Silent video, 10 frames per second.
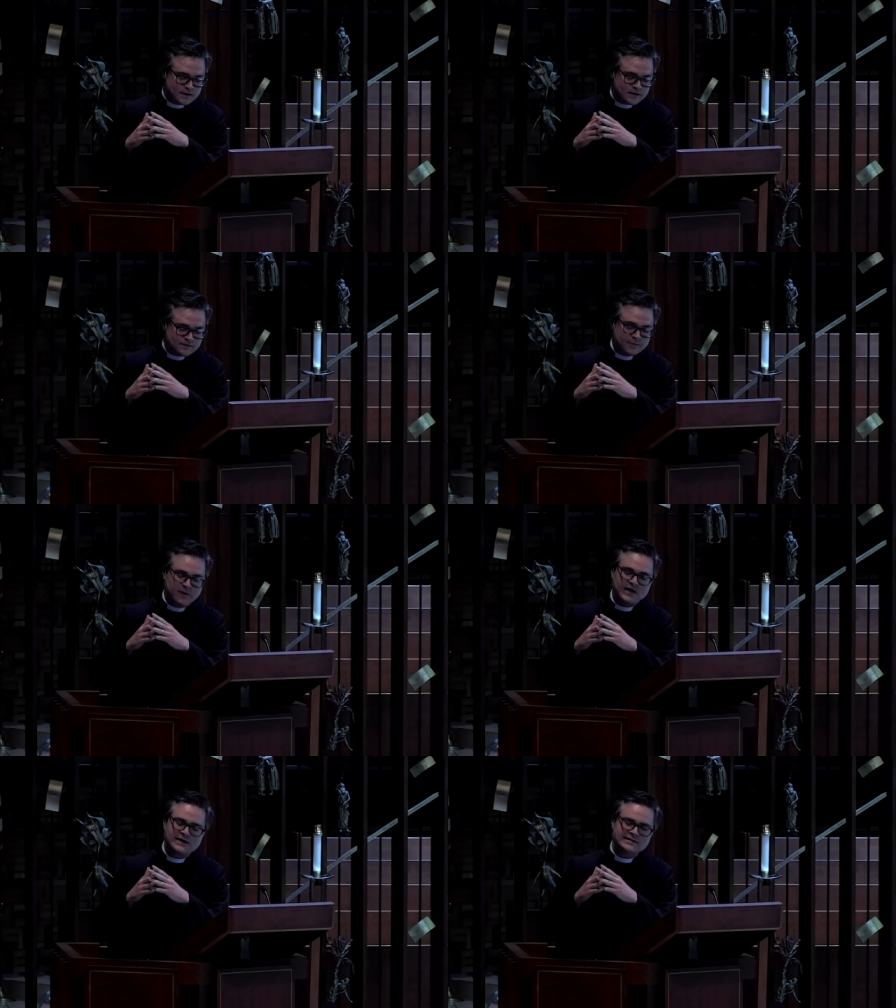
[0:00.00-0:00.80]
that
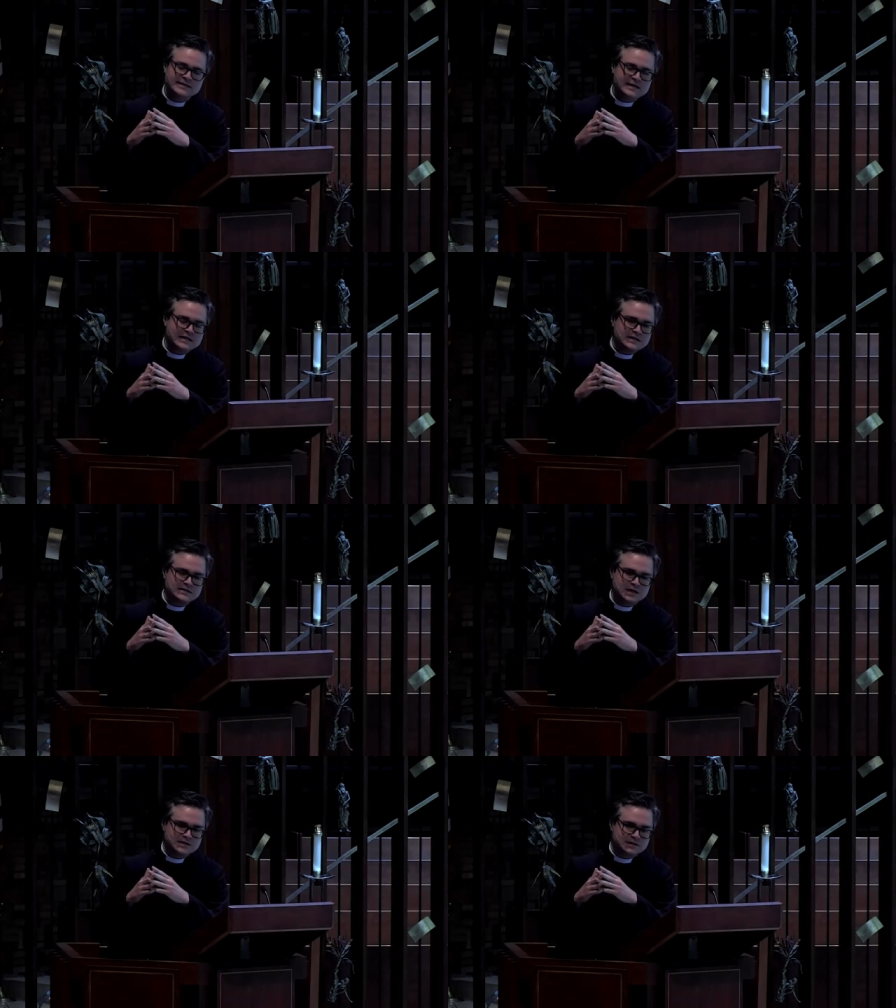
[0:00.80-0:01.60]
by His
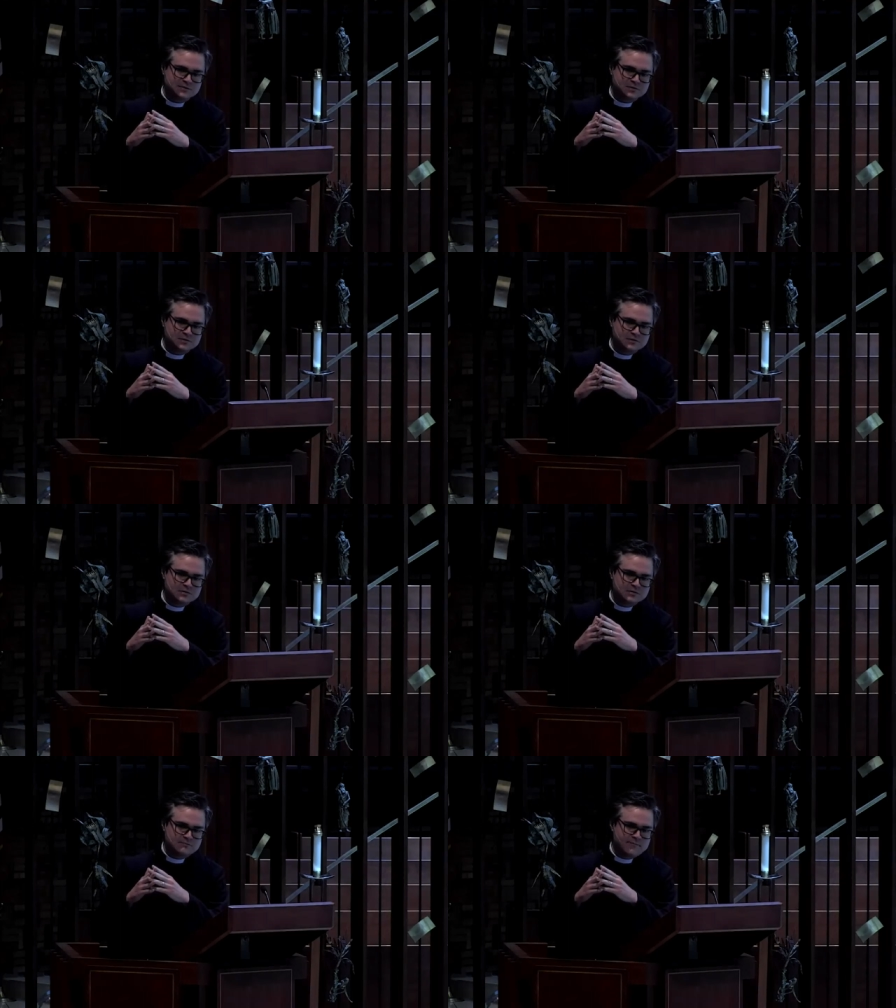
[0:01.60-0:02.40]
inexhaustible
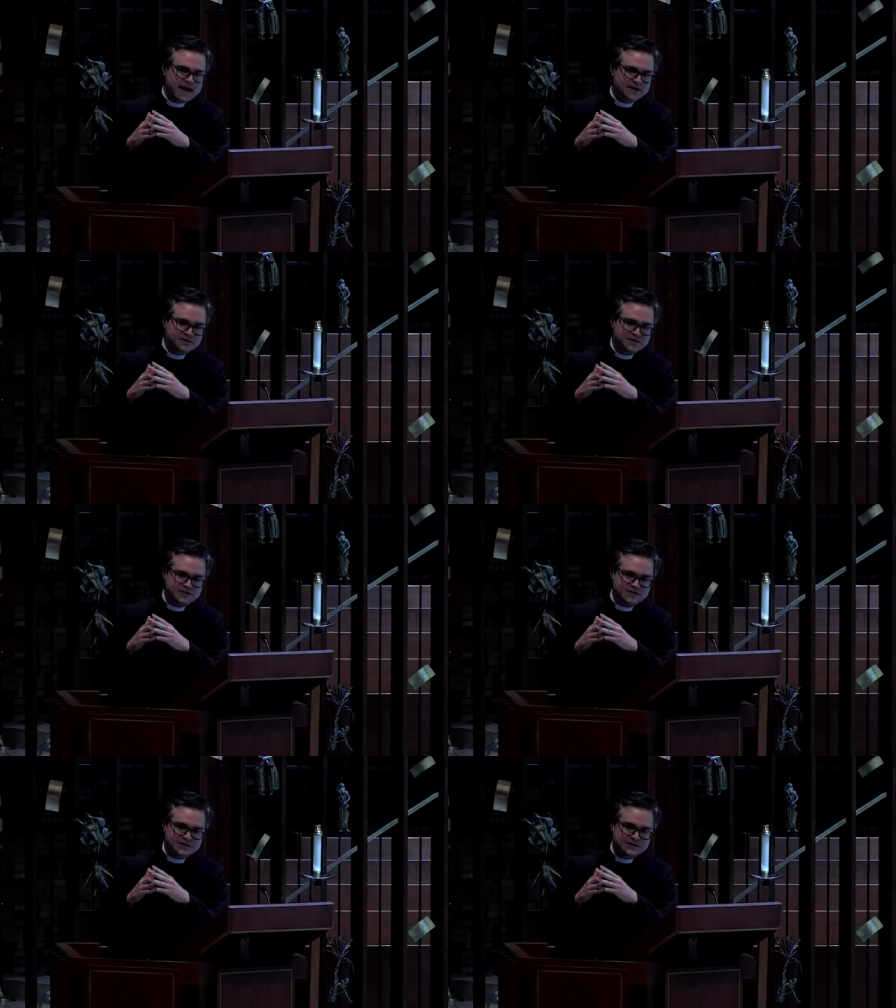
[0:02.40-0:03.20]

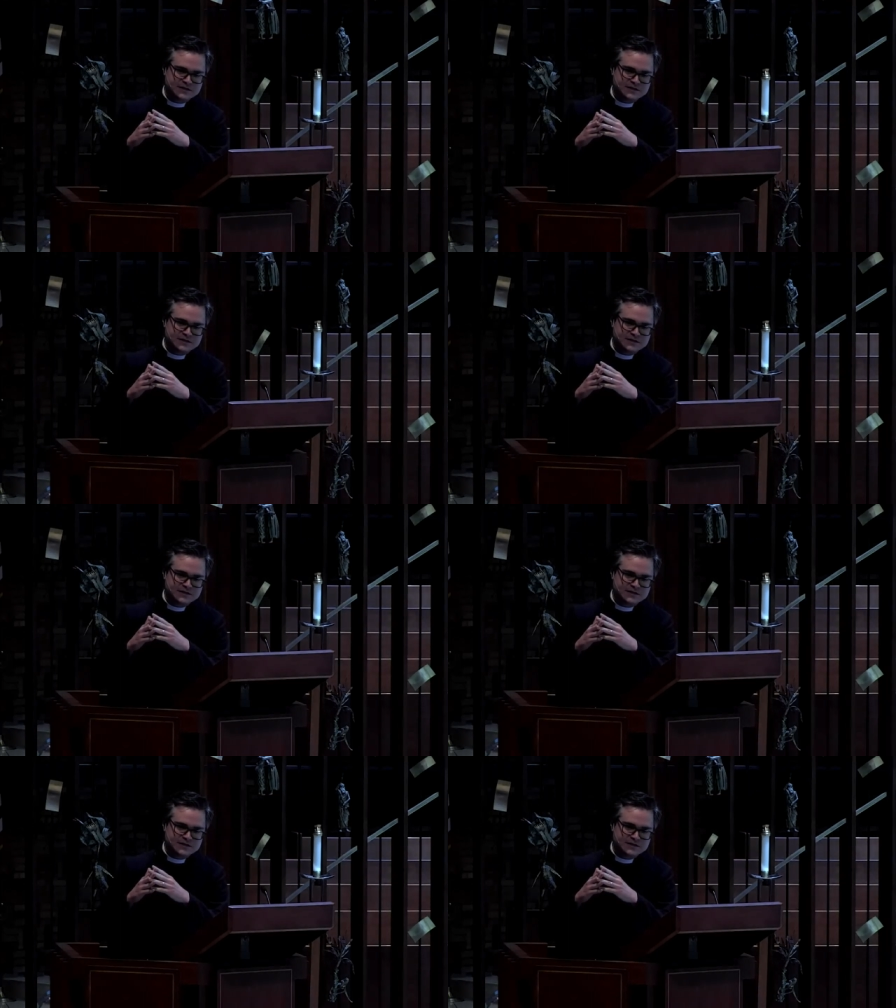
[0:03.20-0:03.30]
majesty,